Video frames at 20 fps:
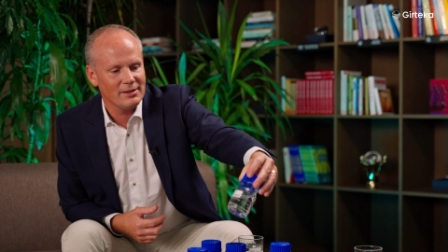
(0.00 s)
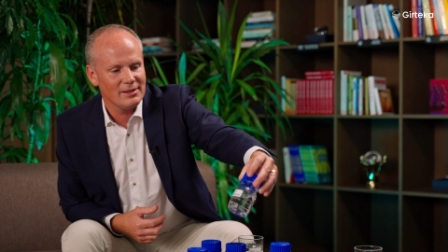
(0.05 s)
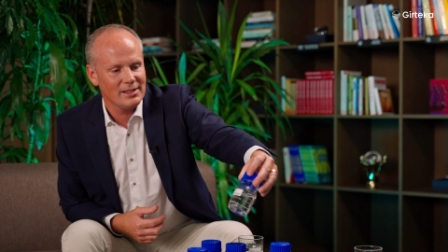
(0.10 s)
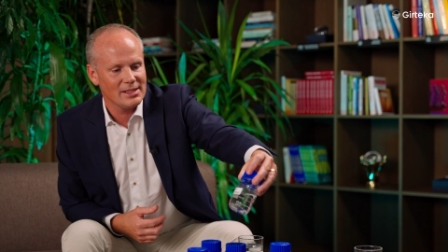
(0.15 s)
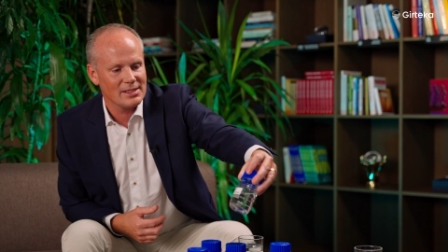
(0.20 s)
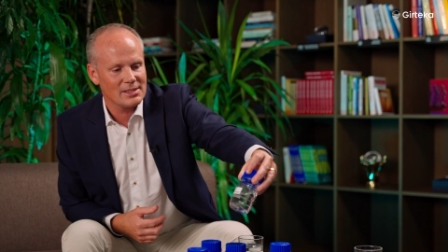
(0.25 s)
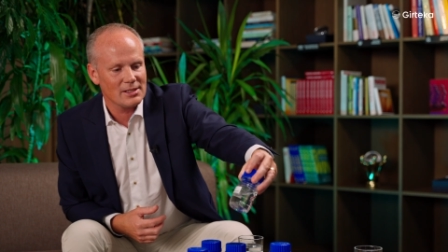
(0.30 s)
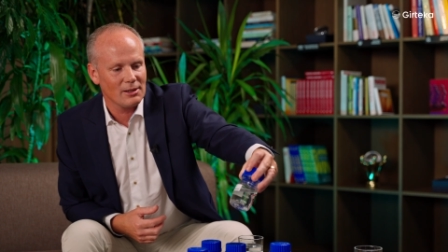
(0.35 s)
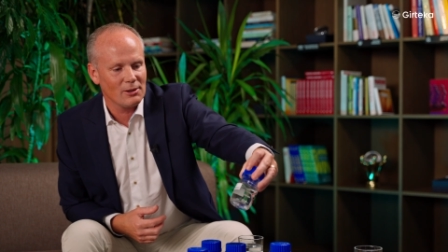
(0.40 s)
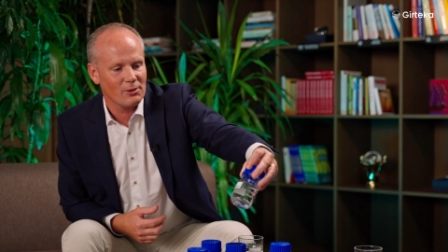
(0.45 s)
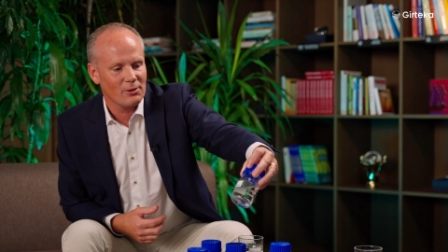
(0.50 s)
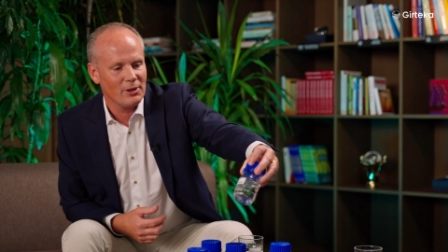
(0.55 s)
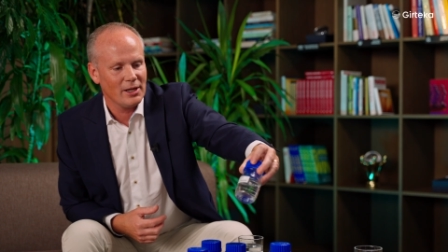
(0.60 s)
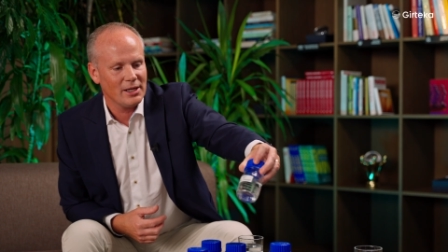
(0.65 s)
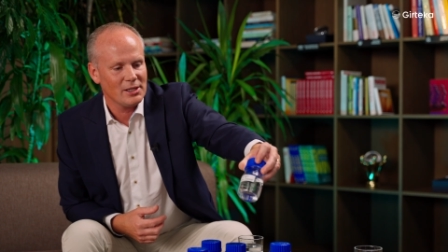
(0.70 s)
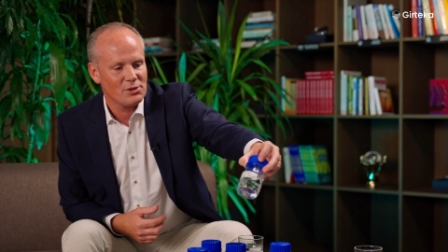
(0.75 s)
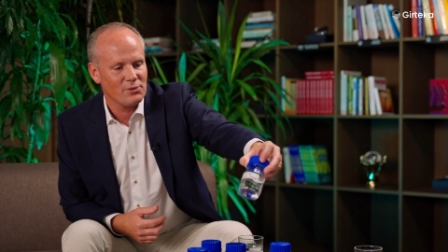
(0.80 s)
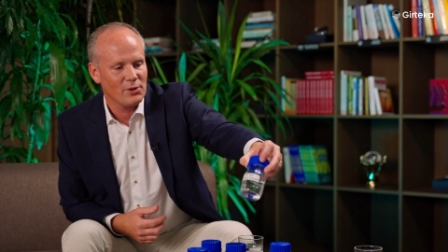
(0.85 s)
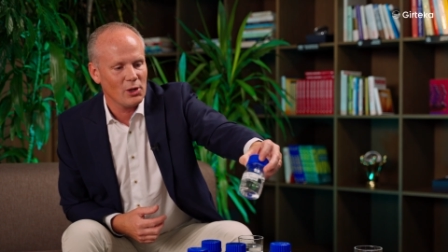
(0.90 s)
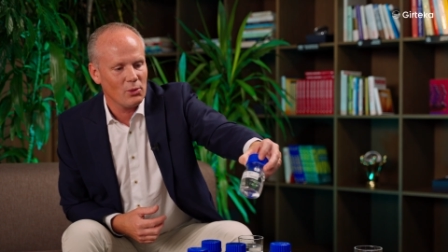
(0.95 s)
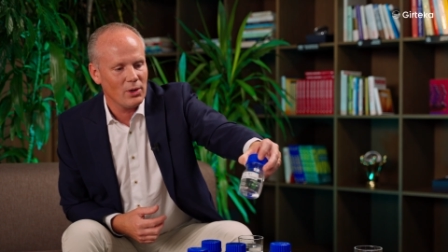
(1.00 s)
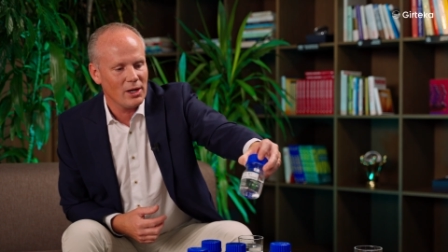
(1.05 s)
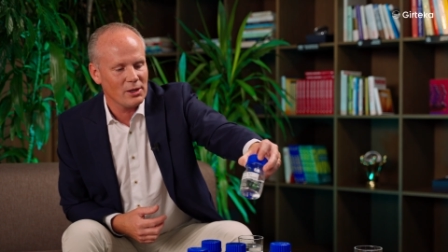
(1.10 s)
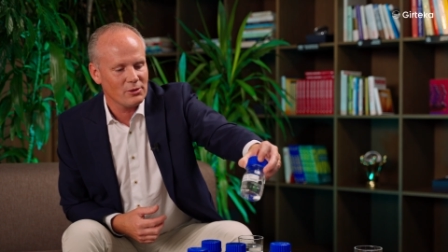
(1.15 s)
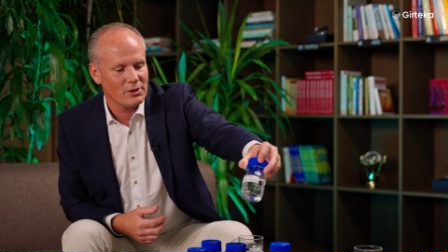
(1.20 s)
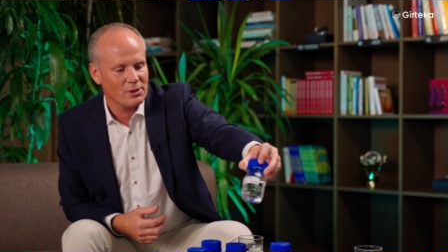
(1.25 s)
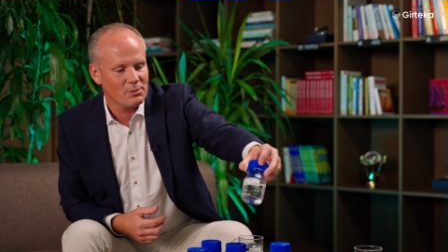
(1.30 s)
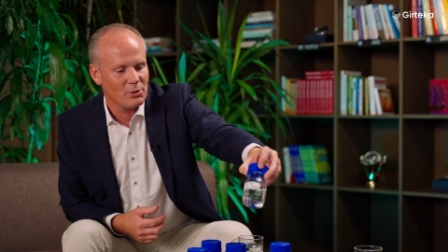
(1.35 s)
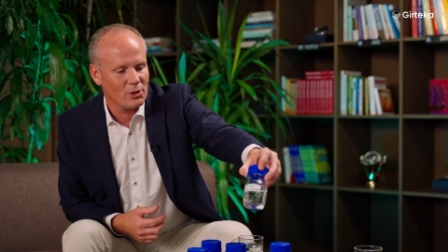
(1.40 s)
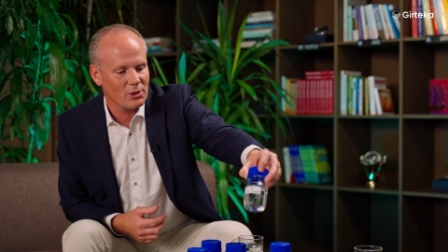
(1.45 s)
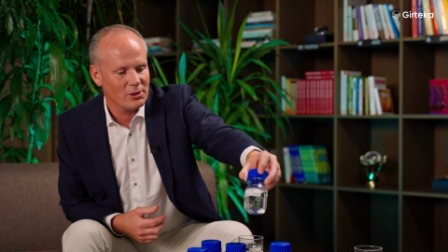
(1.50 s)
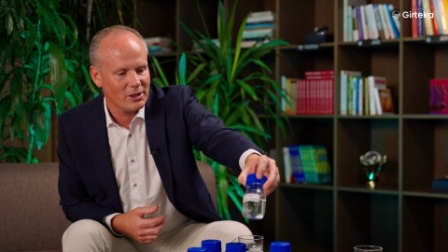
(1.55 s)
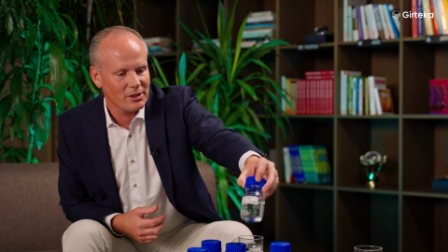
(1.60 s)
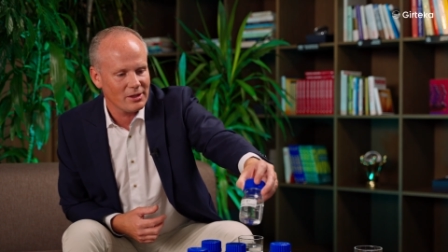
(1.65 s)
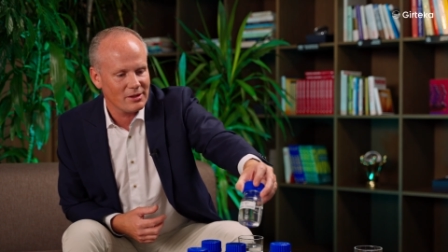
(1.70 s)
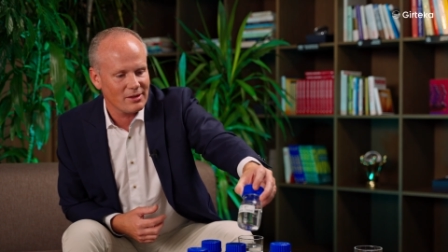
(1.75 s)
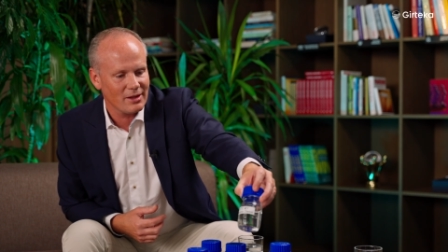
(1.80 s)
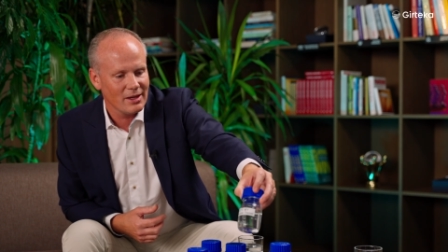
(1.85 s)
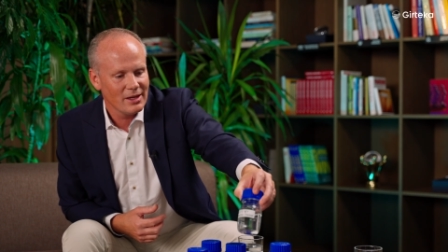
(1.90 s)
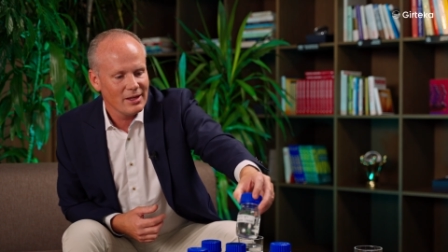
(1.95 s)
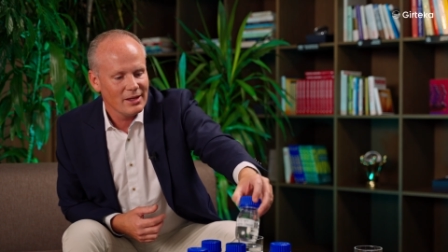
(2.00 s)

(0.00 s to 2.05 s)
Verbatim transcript: diesel or HVO100 product?